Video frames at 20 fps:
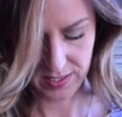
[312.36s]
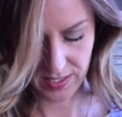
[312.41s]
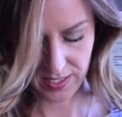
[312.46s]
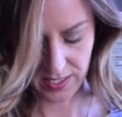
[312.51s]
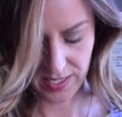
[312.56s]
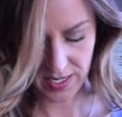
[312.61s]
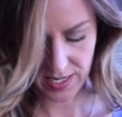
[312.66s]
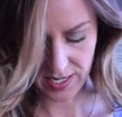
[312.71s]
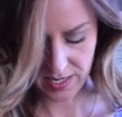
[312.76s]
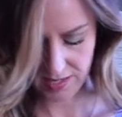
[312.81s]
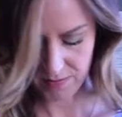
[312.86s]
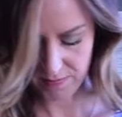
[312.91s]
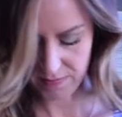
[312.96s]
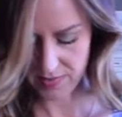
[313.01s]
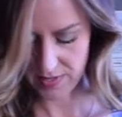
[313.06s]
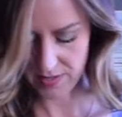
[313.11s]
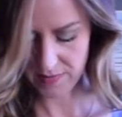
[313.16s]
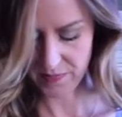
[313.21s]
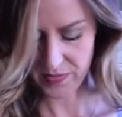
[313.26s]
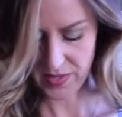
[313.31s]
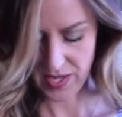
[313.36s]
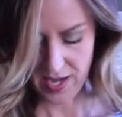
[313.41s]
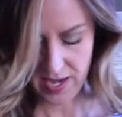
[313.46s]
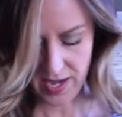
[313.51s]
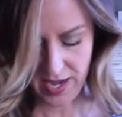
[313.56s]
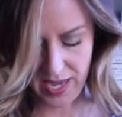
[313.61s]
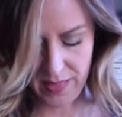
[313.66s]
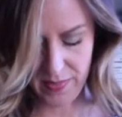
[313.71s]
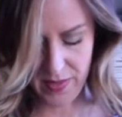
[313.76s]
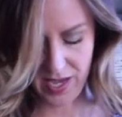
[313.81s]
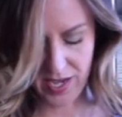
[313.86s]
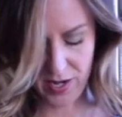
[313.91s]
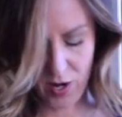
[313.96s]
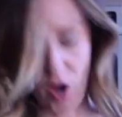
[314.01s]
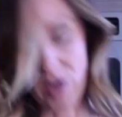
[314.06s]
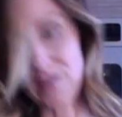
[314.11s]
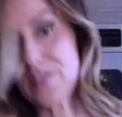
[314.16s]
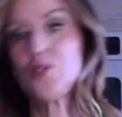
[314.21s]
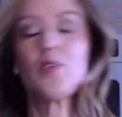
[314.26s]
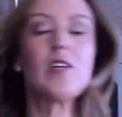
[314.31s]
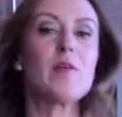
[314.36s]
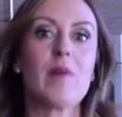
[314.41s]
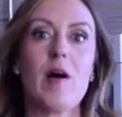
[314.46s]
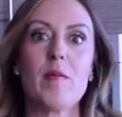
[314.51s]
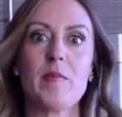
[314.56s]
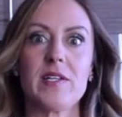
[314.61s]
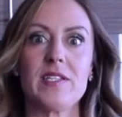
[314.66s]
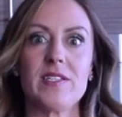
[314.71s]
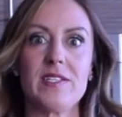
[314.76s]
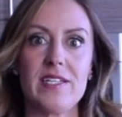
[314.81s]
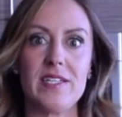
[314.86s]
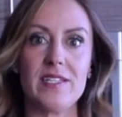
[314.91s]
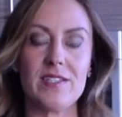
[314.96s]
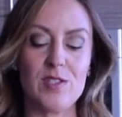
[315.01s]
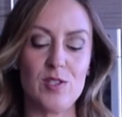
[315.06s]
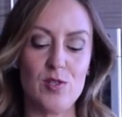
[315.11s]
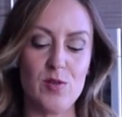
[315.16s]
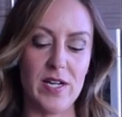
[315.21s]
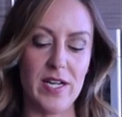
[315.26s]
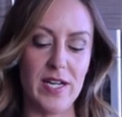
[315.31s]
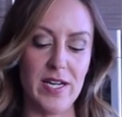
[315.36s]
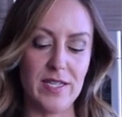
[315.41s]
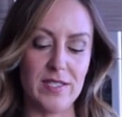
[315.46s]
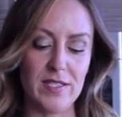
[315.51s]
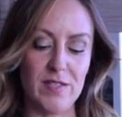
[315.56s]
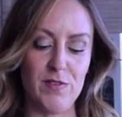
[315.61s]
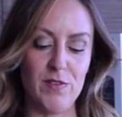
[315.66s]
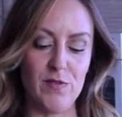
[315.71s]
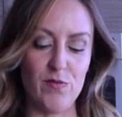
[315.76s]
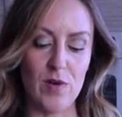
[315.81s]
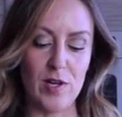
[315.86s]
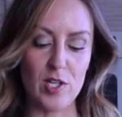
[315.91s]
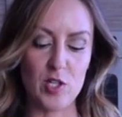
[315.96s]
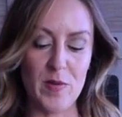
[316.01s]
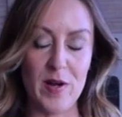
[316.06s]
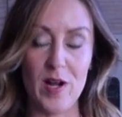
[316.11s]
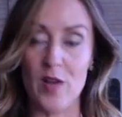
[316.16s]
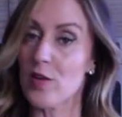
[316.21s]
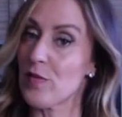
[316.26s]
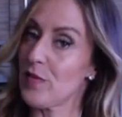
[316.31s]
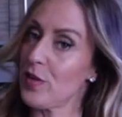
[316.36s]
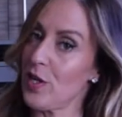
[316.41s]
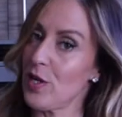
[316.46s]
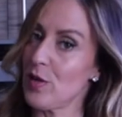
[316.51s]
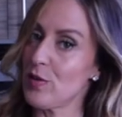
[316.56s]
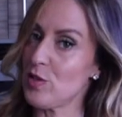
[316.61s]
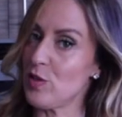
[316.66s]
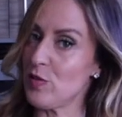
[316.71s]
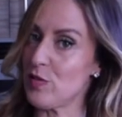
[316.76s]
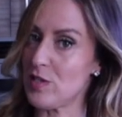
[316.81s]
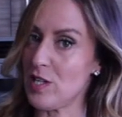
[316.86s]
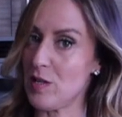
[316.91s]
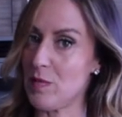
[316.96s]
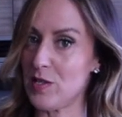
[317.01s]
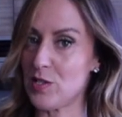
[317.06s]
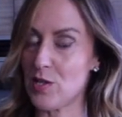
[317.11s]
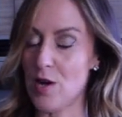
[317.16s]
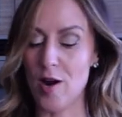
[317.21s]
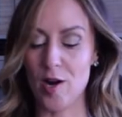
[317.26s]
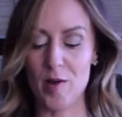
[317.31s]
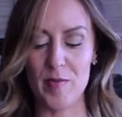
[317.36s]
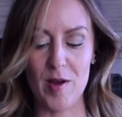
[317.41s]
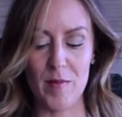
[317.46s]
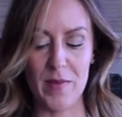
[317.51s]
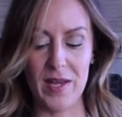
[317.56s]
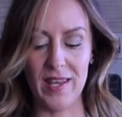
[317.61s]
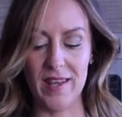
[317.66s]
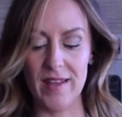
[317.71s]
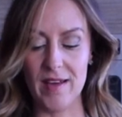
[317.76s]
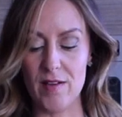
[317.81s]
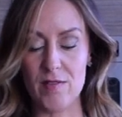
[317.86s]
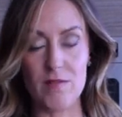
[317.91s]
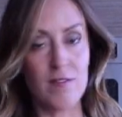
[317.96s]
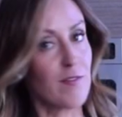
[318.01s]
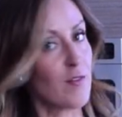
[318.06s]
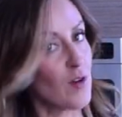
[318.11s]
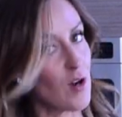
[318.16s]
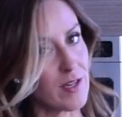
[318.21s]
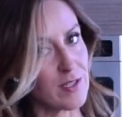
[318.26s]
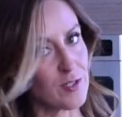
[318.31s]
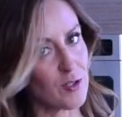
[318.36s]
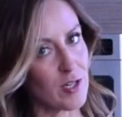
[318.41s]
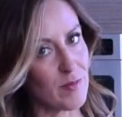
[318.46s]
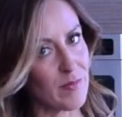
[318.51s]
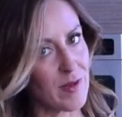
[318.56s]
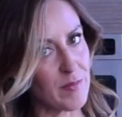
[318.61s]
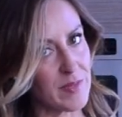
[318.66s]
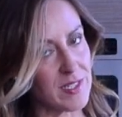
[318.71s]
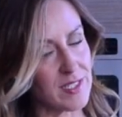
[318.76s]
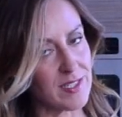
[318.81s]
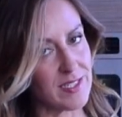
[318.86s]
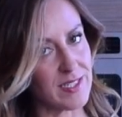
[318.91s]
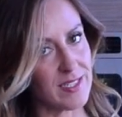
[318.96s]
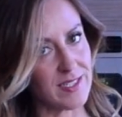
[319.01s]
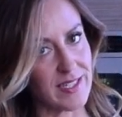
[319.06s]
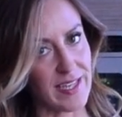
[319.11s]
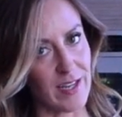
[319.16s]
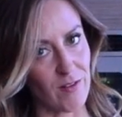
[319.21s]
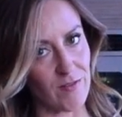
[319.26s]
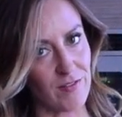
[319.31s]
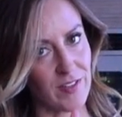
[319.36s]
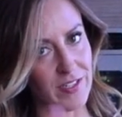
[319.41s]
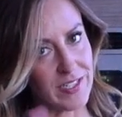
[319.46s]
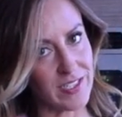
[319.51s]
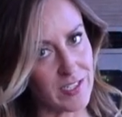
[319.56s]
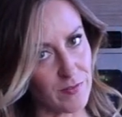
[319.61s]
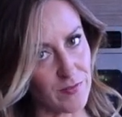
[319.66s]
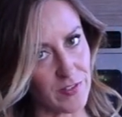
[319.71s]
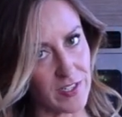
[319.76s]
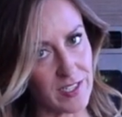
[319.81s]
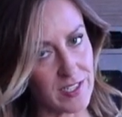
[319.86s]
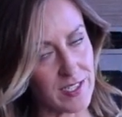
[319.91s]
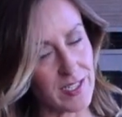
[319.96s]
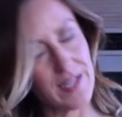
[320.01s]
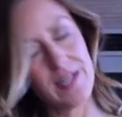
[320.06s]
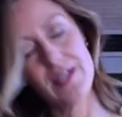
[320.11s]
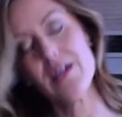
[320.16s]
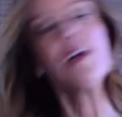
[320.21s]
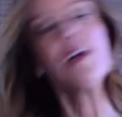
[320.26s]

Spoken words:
Yum. And then Austrian pumpkin seeds. You guys, if you've watched my other videos, you've seen me talk about my love for Austrian pumpkin seeds. They are very different